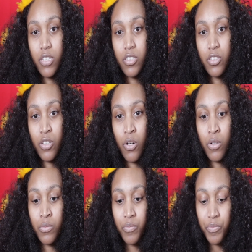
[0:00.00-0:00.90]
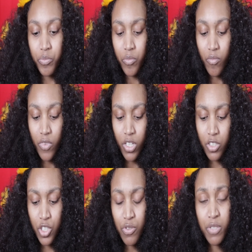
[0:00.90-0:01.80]
So
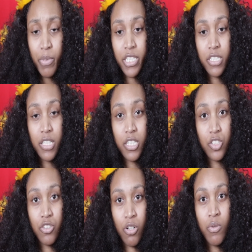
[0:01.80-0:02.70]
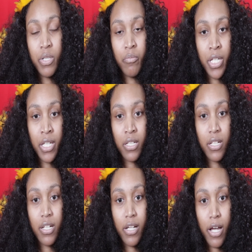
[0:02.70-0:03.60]
she was basically showing me
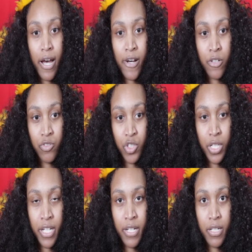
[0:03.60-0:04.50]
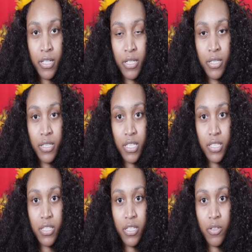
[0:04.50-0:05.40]
how genetically
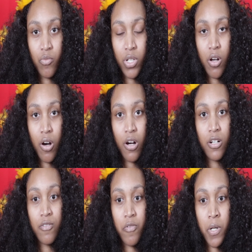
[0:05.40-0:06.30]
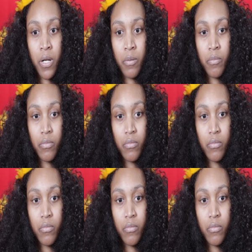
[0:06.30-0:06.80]
distant we are from